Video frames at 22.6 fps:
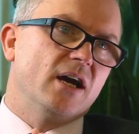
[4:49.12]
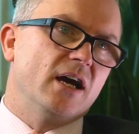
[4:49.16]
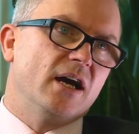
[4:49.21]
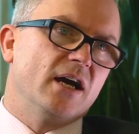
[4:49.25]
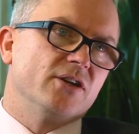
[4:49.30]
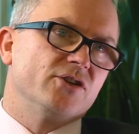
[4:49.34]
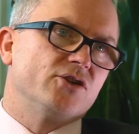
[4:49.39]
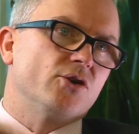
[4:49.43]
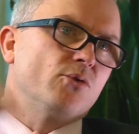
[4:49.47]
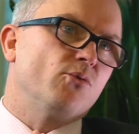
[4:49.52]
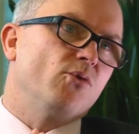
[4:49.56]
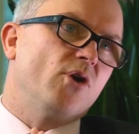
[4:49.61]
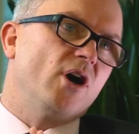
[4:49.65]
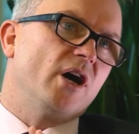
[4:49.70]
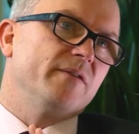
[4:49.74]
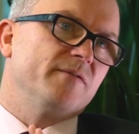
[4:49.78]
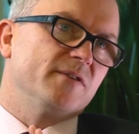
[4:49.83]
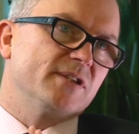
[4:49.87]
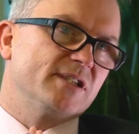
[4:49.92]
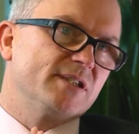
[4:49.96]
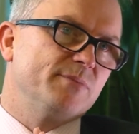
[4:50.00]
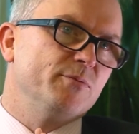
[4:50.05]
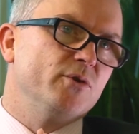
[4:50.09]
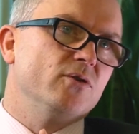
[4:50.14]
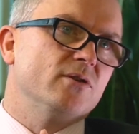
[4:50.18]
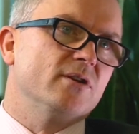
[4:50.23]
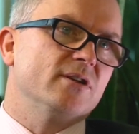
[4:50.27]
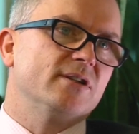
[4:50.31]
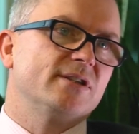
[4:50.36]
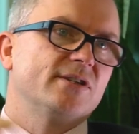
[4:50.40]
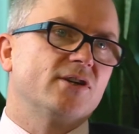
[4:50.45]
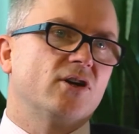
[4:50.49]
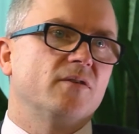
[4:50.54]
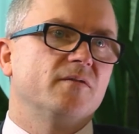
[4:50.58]
Uh, derive a
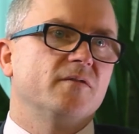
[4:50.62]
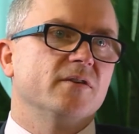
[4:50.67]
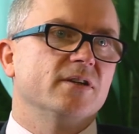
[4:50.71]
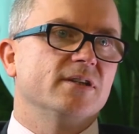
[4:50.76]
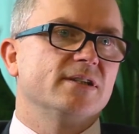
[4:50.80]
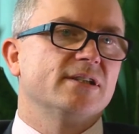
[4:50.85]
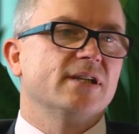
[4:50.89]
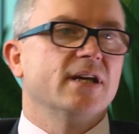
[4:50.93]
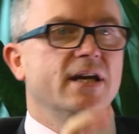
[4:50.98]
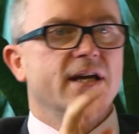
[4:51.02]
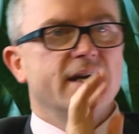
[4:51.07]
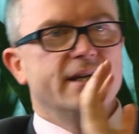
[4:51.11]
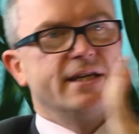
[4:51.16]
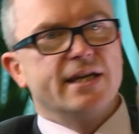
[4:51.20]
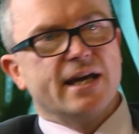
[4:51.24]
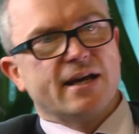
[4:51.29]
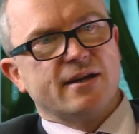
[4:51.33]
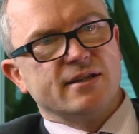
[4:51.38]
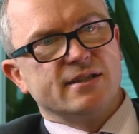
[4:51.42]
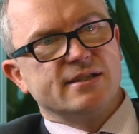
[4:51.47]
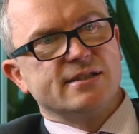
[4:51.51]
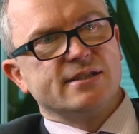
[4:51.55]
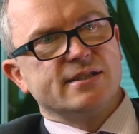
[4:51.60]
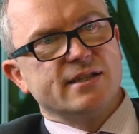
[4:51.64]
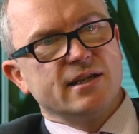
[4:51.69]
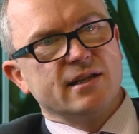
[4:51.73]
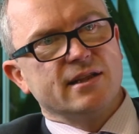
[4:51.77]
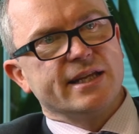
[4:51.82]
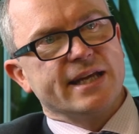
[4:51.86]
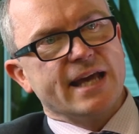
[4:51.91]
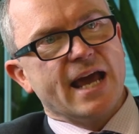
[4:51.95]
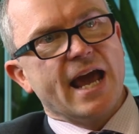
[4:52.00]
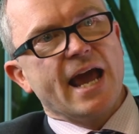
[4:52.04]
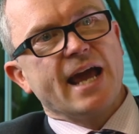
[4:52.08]
smoothed surface, yet it's
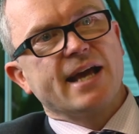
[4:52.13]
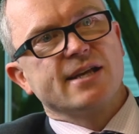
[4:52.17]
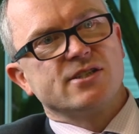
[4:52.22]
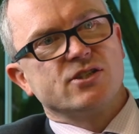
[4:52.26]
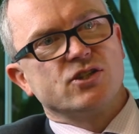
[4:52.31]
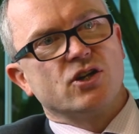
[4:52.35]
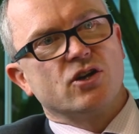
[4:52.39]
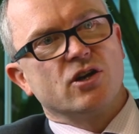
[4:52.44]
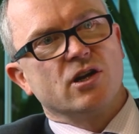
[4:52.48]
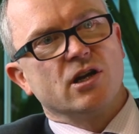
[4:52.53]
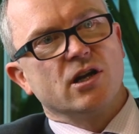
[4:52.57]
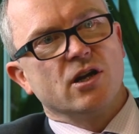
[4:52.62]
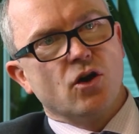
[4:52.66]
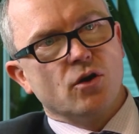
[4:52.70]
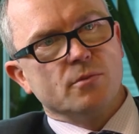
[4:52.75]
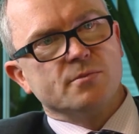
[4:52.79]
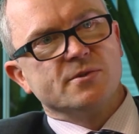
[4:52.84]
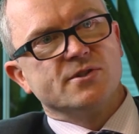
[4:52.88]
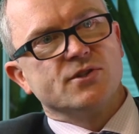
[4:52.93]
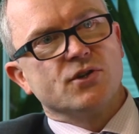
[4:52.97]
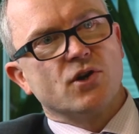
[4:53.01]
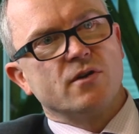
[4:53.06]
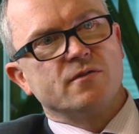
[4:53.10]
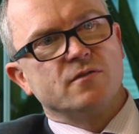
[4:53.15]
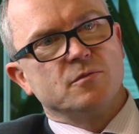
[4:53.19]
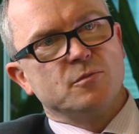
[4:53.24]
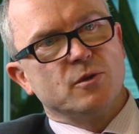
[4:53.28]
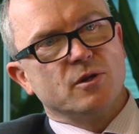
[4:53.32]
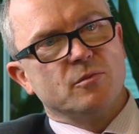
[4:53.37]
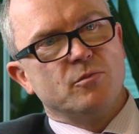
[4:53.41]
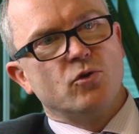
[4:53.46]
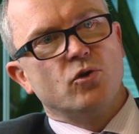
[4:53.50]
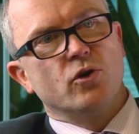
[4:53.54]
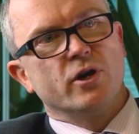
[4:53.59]
still the external
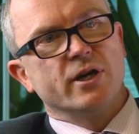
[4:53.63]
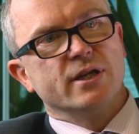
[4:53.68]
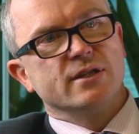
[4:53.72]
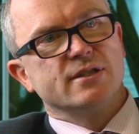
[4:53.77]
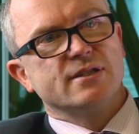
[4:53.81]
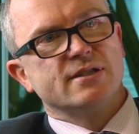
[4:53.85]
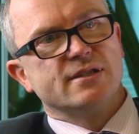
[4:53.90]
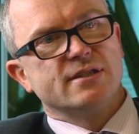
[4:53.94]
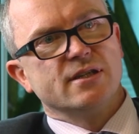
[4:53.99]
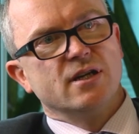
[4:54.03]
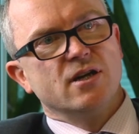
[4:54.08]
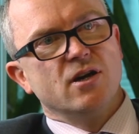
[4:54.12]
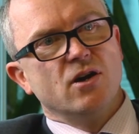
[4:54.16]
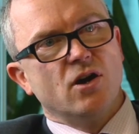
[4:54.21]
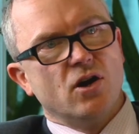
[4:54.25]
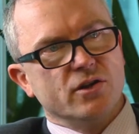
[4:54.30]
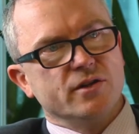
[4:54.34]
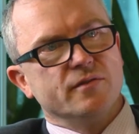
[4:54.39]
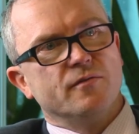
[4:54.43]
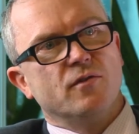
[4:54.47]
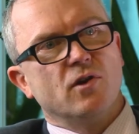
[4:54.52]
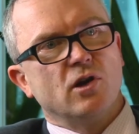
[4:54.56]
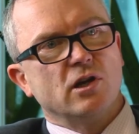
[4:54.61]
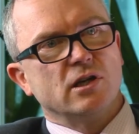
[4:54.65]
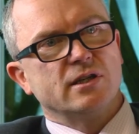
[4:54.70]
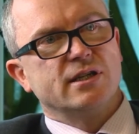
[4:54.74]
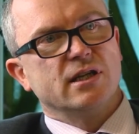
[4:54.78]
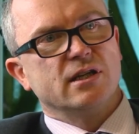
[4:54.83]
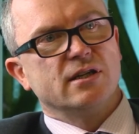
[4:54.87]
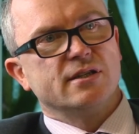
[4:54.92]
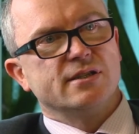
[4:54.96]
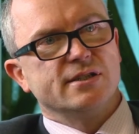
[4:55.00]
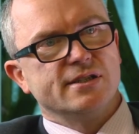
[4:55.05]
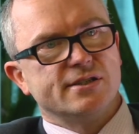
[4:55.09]
observable points on the
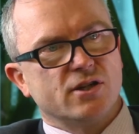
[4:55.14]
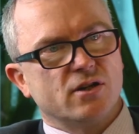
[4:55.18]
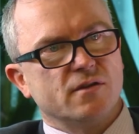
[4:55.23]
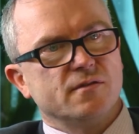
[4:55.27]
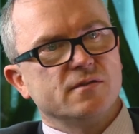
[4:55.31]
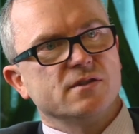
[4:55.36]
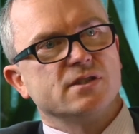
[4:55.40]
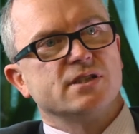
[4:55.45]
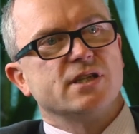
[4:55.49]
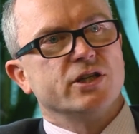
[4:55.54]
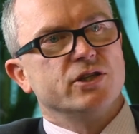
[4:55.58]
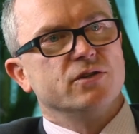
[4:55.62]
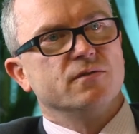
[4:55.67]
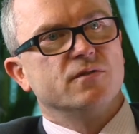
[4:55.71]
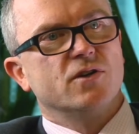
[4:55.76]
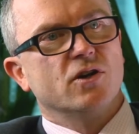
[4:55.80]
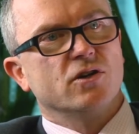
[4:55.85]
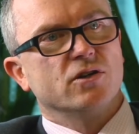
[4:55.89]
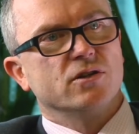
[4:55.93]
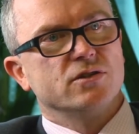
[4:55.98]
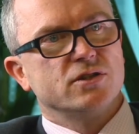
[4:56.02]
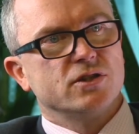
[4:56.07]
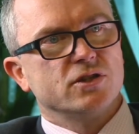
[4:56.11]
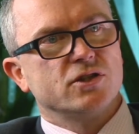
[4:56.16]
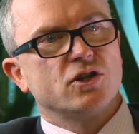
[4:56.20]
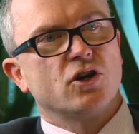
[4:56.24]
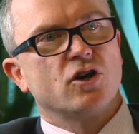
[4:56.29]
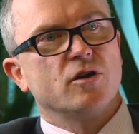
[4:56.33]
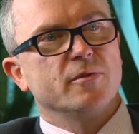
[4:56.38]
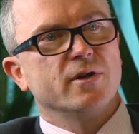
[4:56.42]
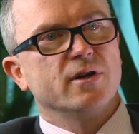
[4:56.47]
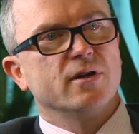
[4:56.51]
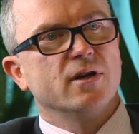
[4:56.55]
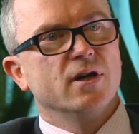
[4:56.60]
volatility surface that you've got to
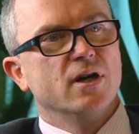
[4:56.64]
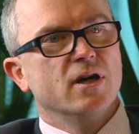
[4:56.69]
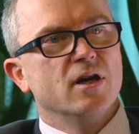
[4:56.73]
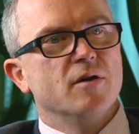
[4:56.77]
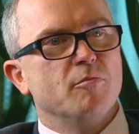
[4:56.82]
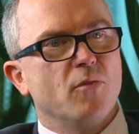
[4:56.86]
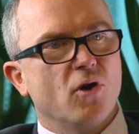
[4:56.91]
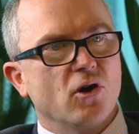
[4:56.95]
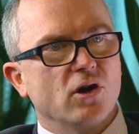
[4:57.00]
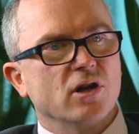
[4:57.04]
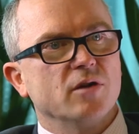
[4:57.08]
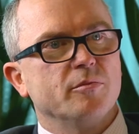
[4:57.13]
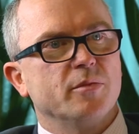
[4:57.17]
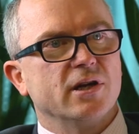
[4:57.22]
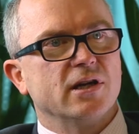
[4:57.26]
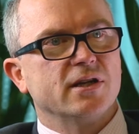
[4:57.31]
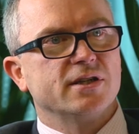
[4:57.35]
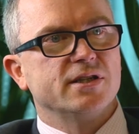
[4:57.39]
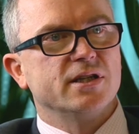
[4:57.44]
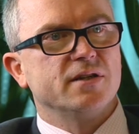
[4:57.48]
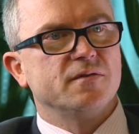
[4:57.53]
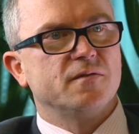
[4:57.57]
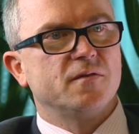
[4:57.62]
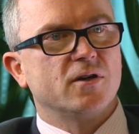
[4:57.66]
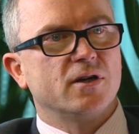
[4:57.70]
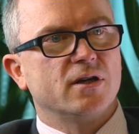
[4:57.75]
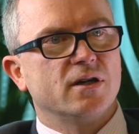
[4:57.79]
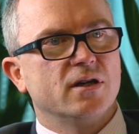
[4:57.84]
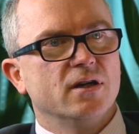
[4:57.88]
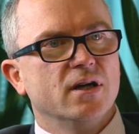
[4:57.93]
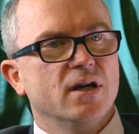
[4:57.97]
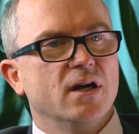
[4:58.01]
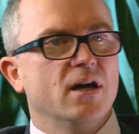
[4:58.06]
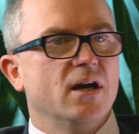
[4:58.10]
determine modelability for.
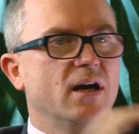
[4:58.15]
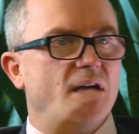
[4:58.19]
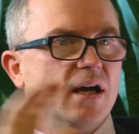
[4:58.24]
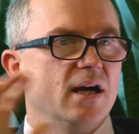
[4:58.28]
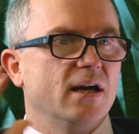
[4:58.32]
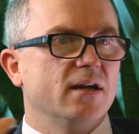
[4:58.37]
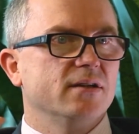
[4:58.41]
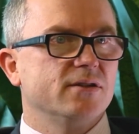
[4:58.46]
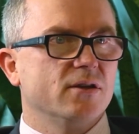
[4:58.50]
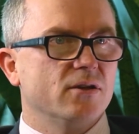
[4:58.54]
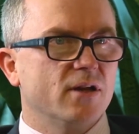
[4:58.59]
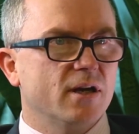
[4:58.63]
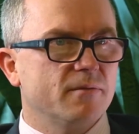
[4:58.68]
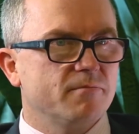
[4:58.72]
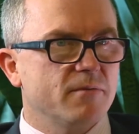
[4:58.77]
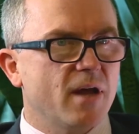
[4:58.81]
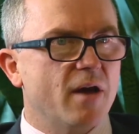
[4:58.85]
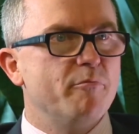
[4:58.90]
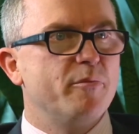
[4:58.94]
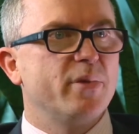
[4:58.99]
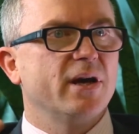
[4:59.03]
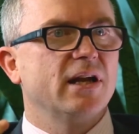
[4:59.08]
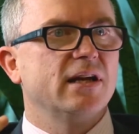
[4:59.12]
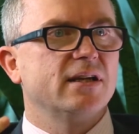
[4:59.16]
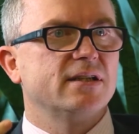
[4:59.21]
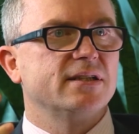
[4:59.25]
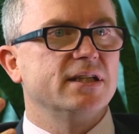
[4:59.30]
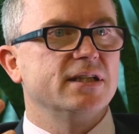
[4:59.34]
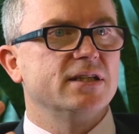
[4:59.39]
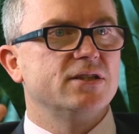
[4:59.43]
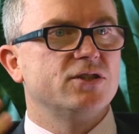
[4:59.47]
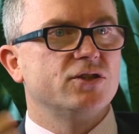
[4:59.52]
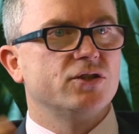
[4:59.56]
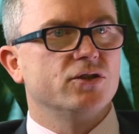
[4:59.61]
Uh, so that
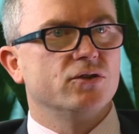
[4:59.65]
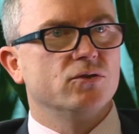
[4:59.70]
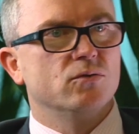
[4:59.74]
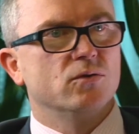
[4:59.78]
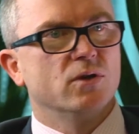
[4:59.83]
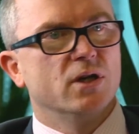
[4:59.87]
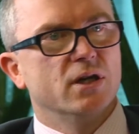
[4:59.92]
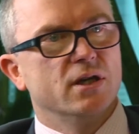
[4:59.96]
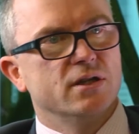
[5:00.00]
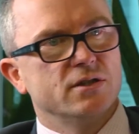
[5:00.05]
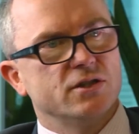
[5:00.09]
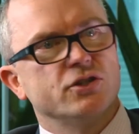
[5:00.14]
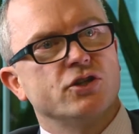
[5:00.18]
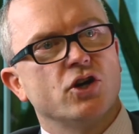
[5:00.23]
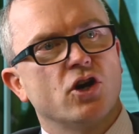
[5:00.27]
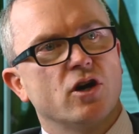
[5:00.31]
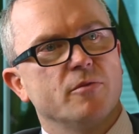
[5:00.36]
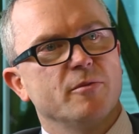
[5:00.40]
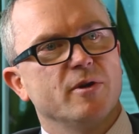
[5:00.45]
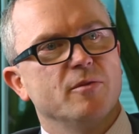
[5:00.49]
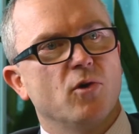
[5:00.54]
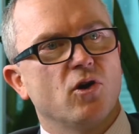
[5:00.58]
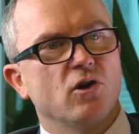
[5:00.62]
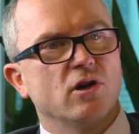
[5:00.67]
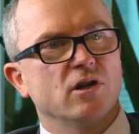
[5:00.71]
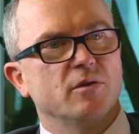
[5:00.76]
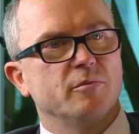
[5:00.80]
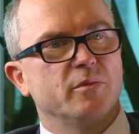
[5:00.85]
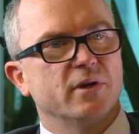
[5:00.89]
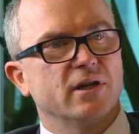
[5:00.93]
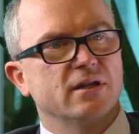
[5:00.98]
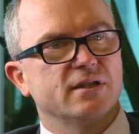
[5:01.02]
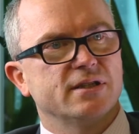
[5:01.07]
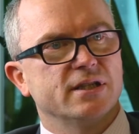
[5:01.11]
ability to determine
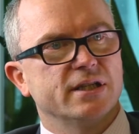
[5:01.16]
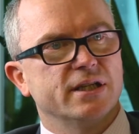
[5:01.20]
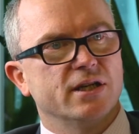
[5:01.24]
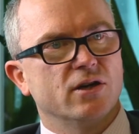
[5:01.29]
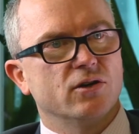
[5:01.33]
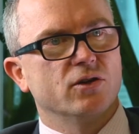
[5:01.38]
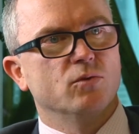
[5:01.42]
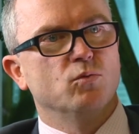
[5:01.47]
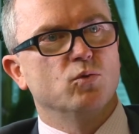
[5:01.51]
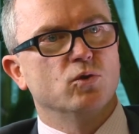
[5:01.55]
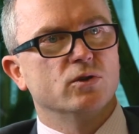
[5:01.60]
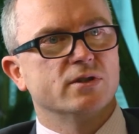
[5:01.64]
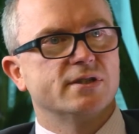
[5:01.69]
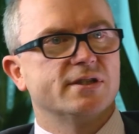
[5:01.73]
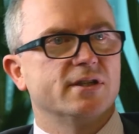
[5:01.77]
modelability on the one